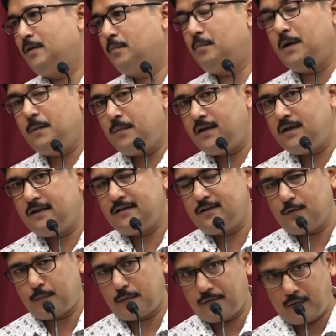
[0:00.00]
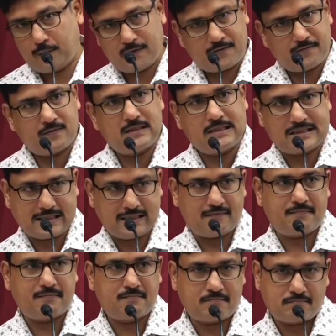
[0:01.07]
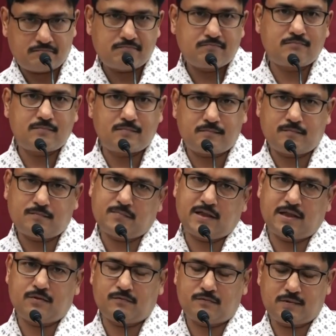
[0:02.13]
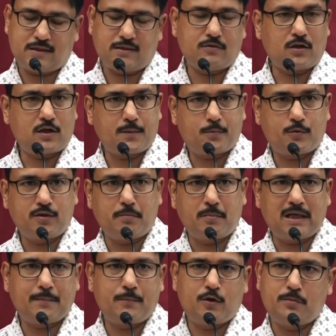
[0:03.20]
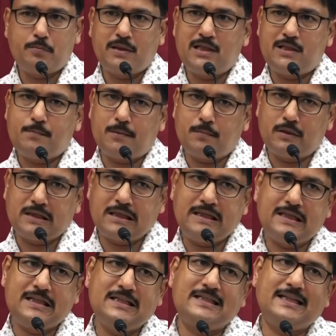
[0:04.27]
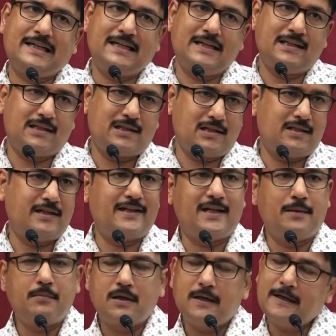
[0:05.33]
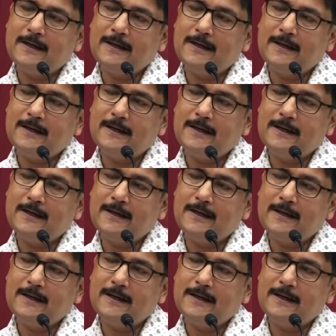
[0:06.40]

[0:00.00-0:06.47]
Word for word: Maybe your performance itself is not up to the mark because many people clear in second and third attempt.